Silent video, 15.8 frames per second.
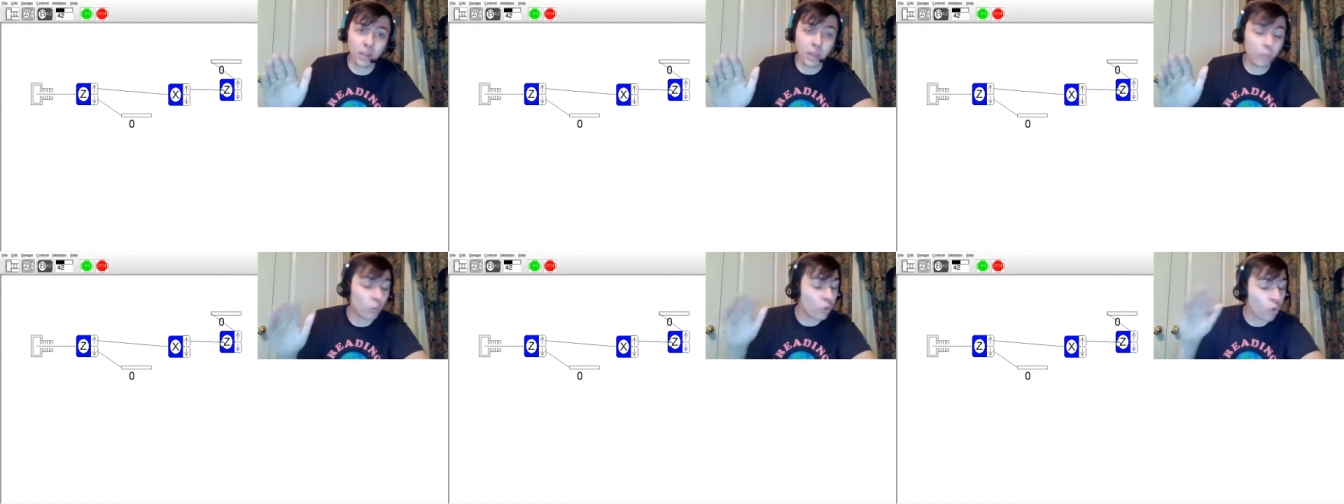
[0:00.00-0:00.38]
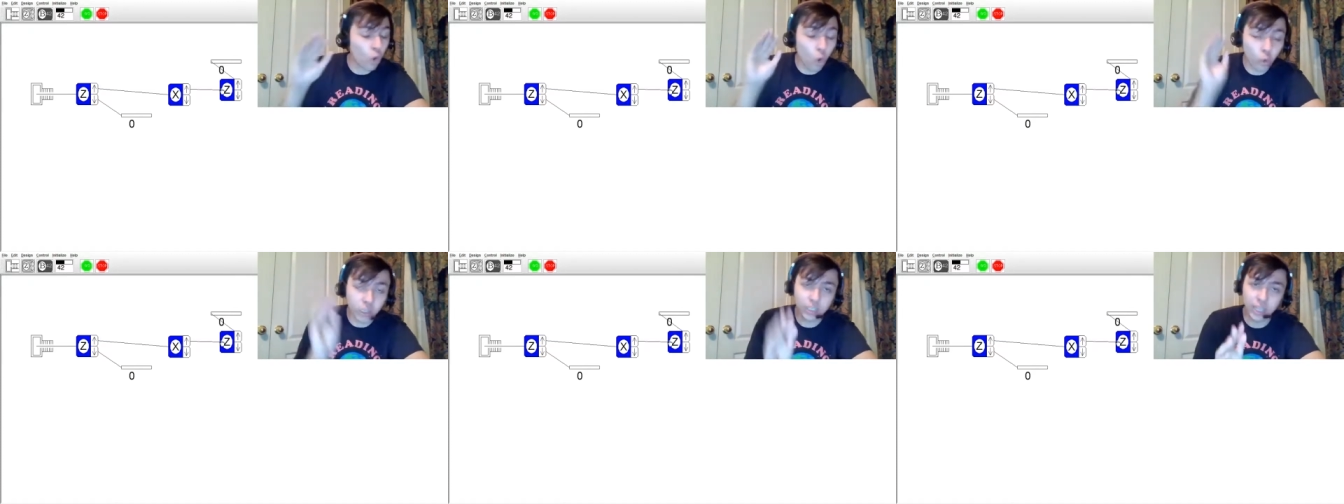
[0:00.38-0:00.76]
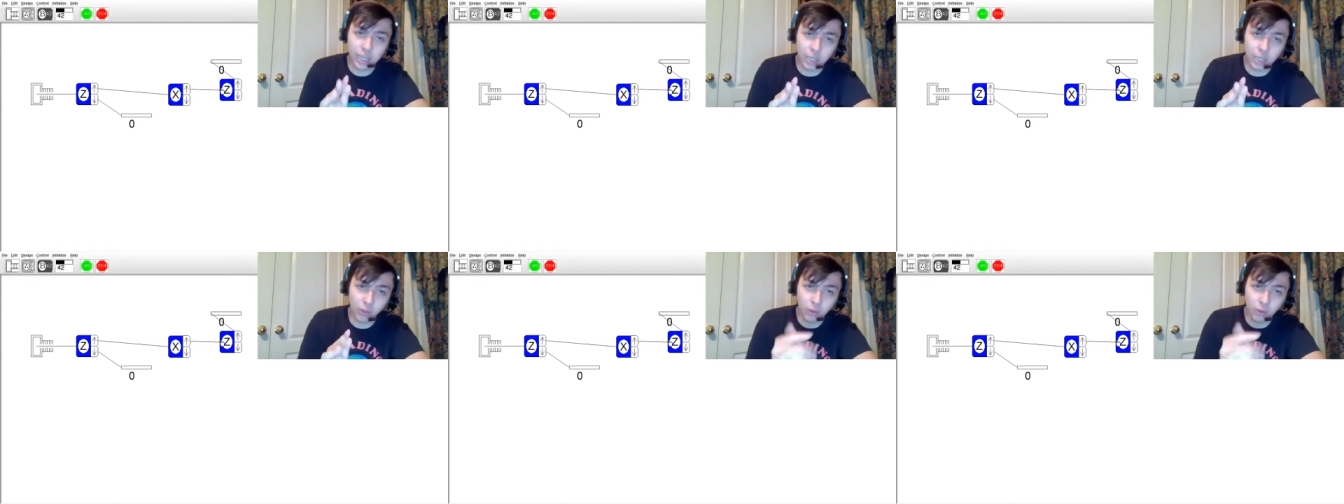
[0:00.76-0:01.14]
We're only taking
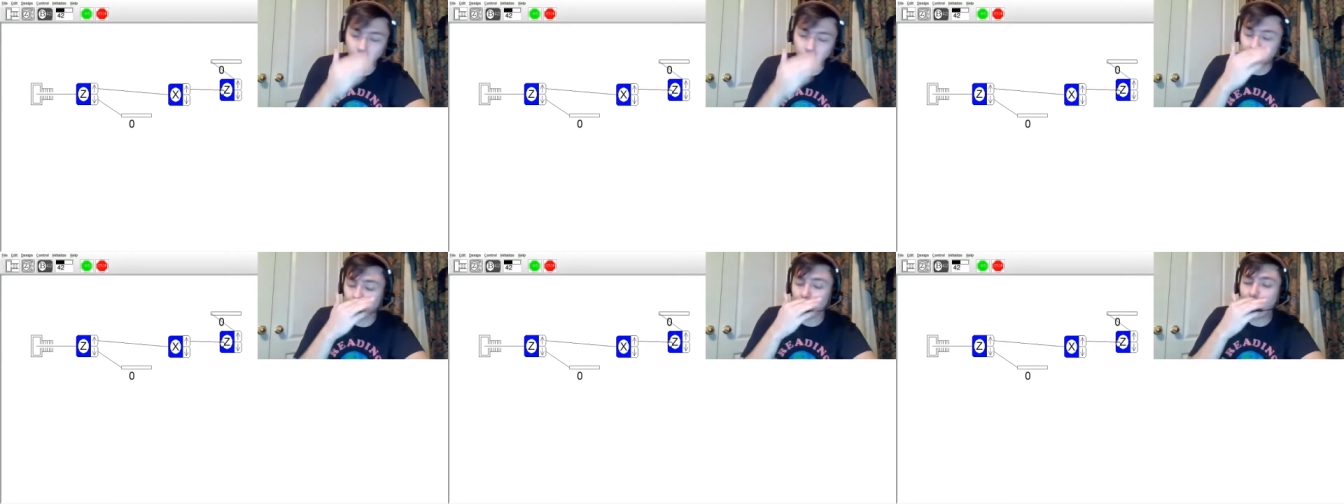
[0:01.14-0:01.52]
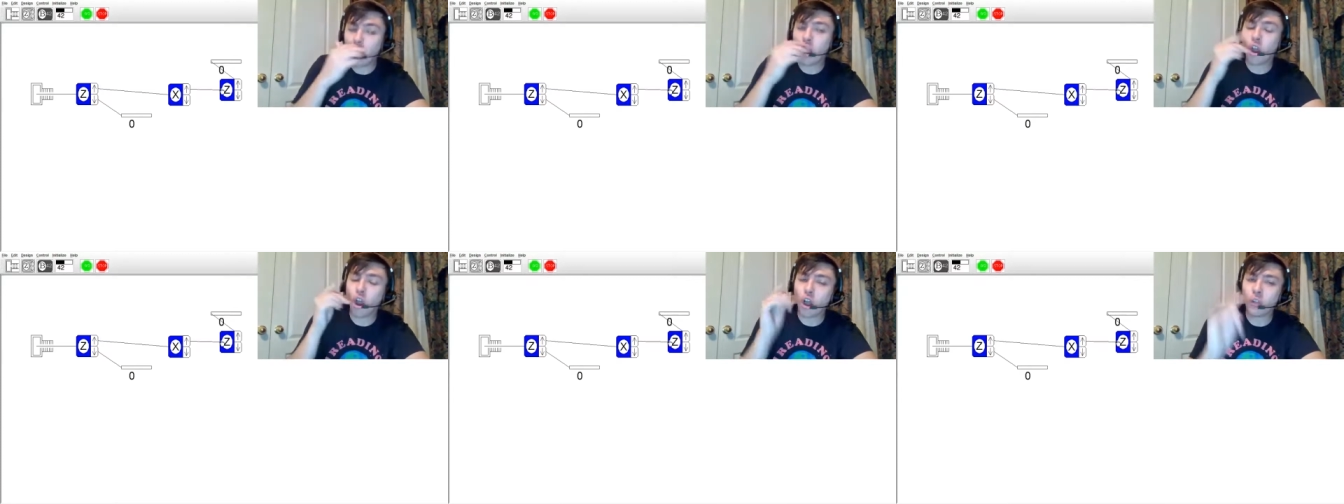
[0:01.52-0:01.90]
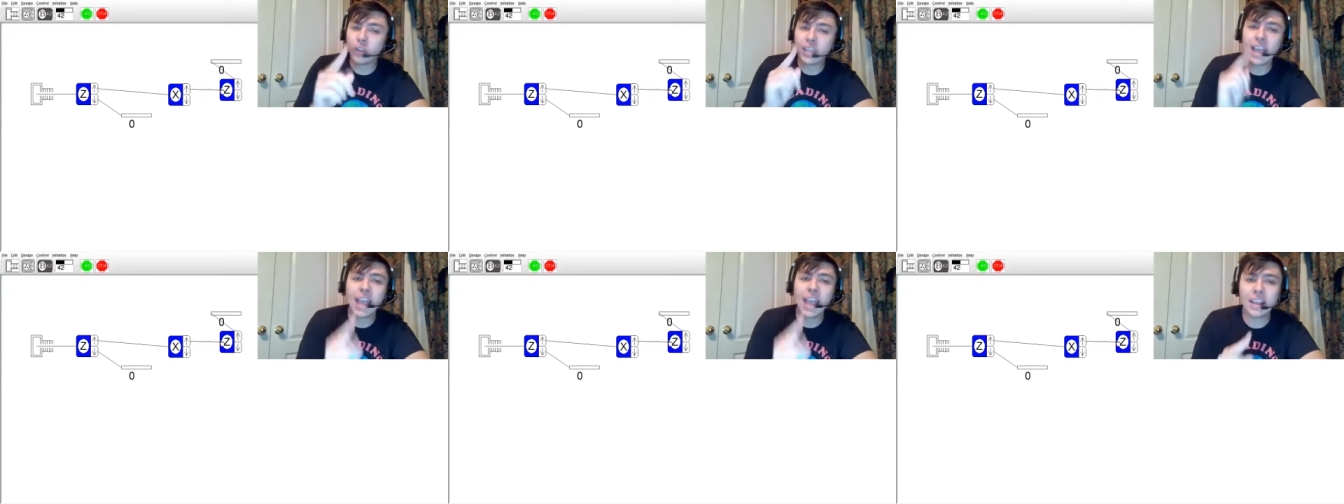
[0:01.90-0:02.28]
those ones. On the
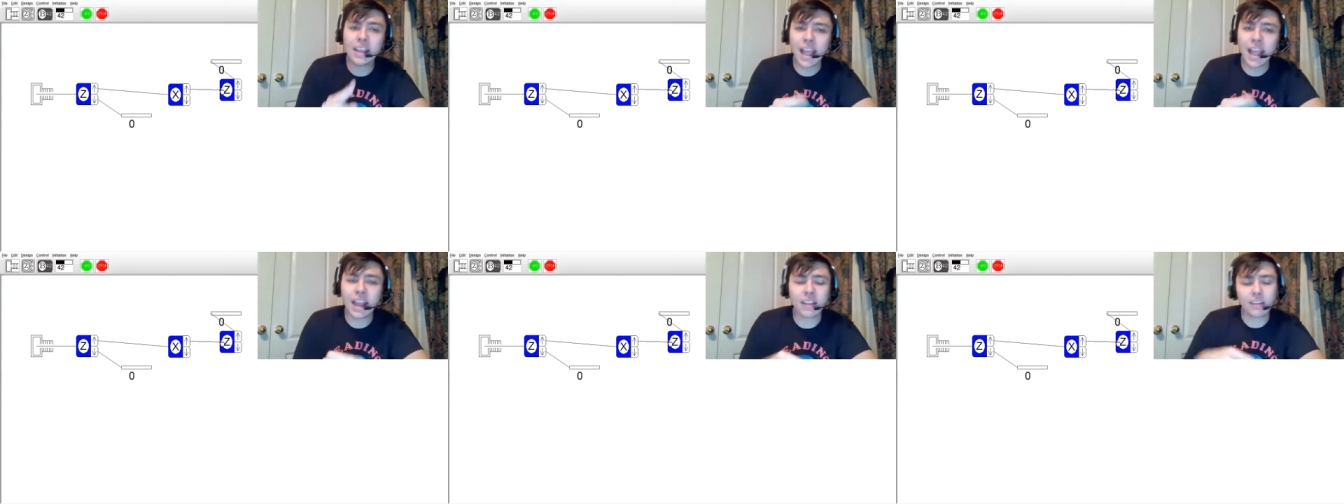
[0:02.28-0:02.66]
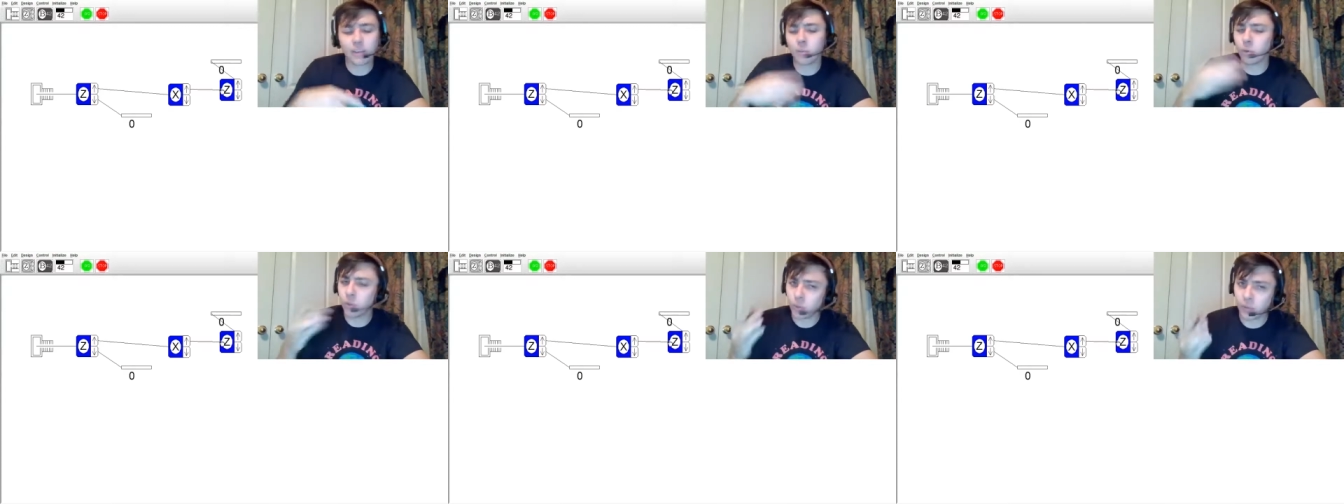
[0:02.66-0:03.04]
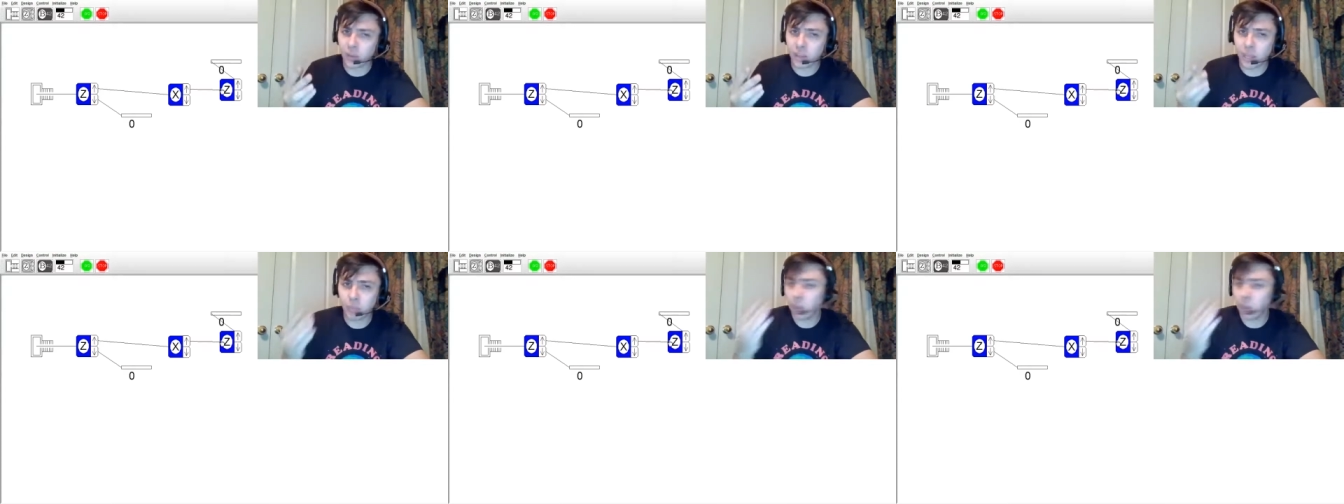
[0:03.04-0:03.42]
x-axis, we're doing the
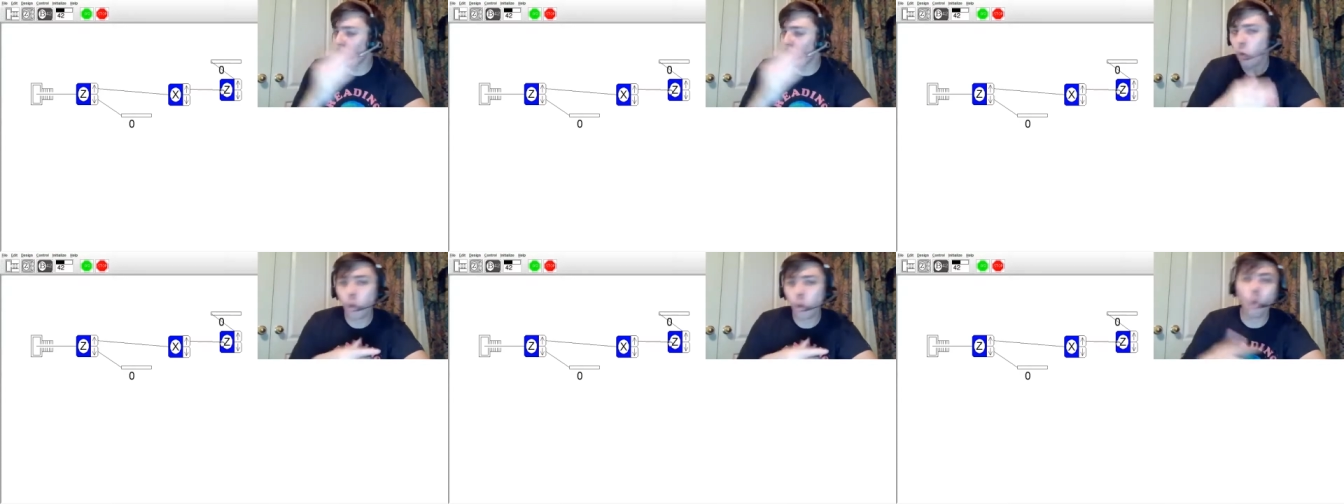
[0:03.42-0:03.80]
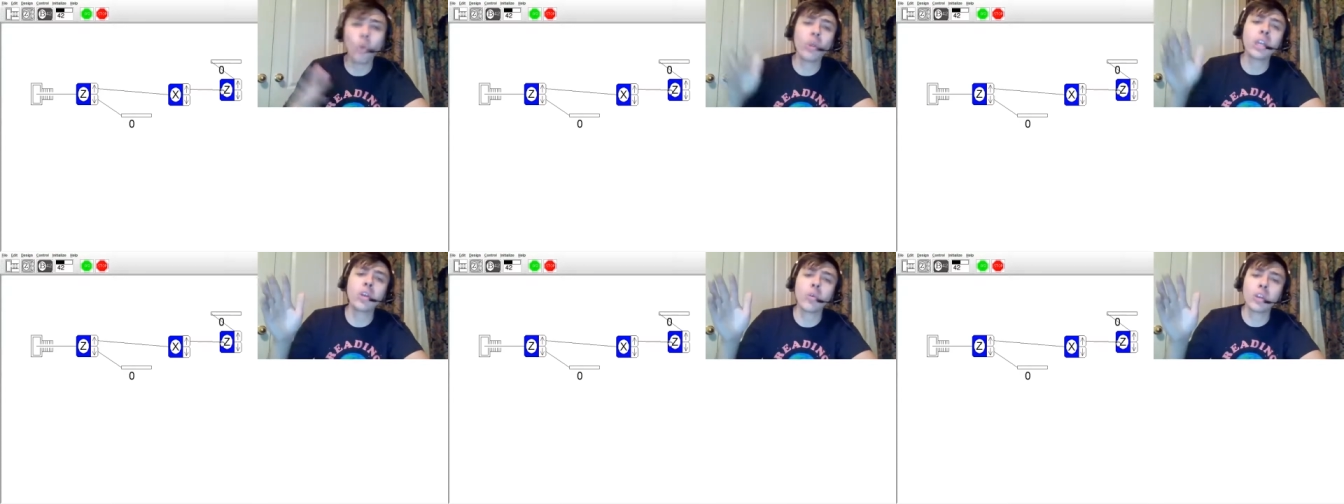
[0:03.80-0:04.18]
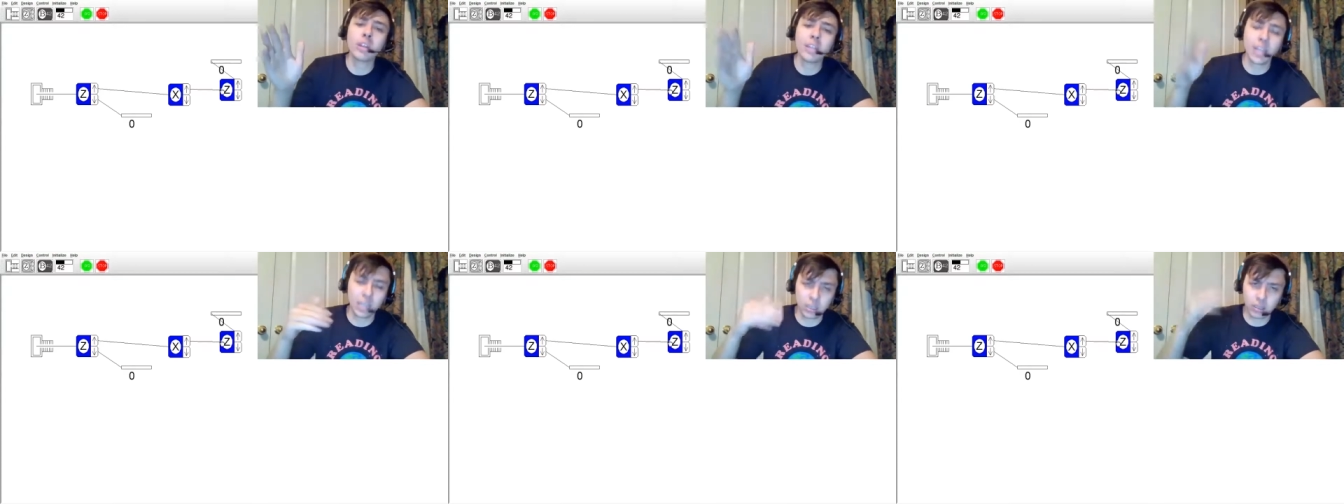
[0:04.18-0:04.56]
same thing. We're only going to
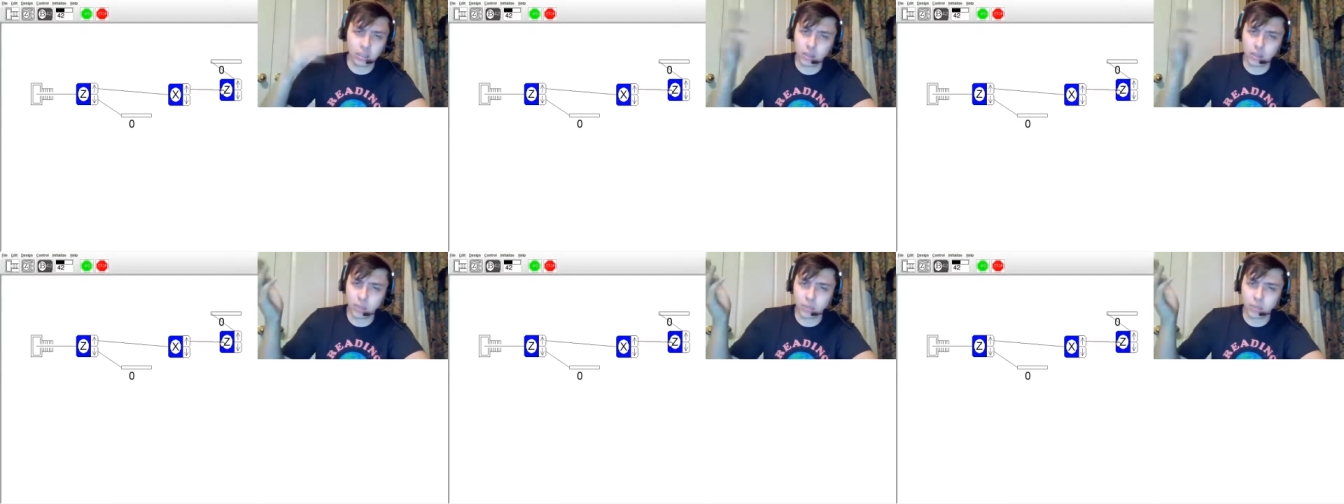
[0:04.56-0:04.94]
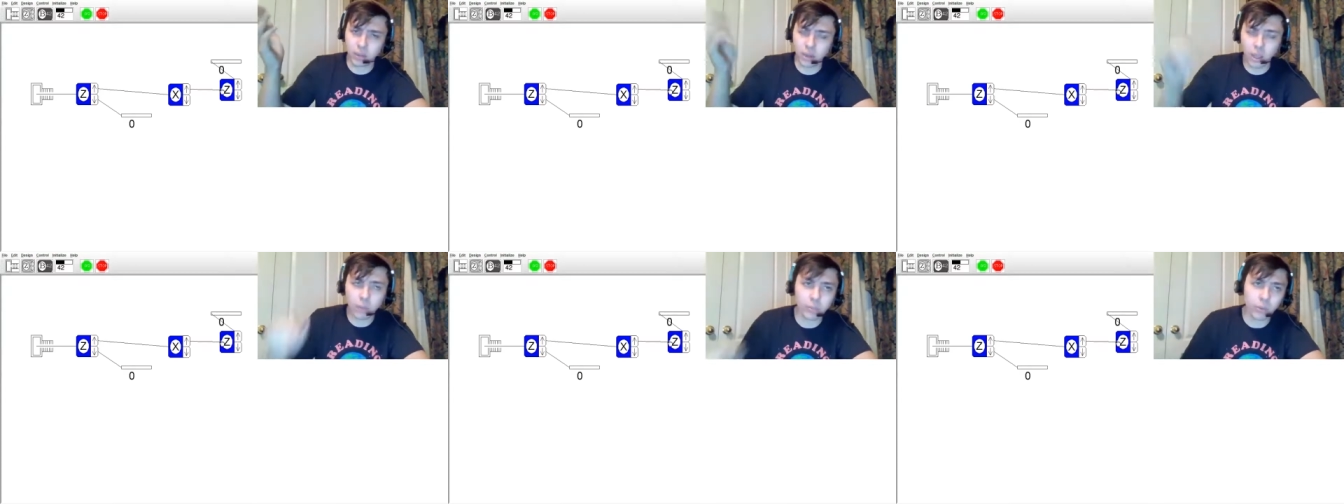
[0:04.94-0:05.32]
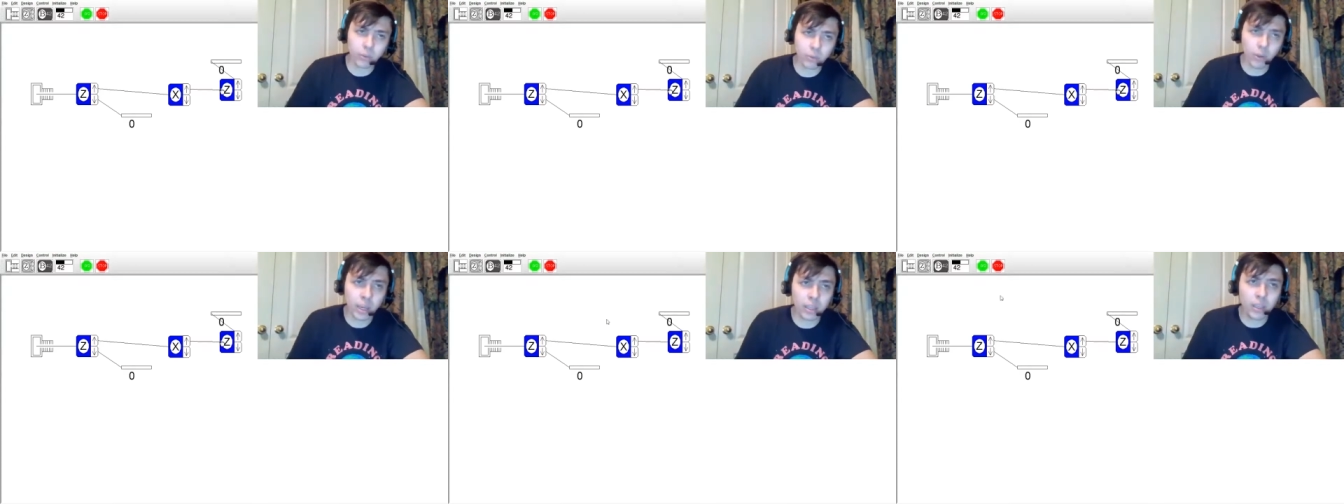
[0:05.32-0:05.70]
take spin up,
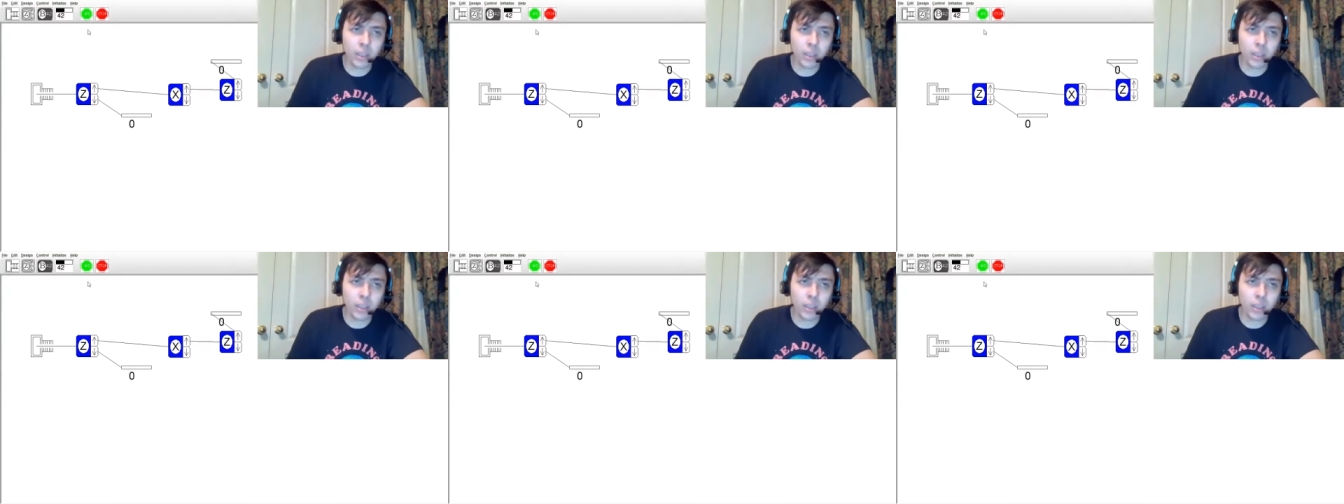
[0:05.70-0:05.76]
right?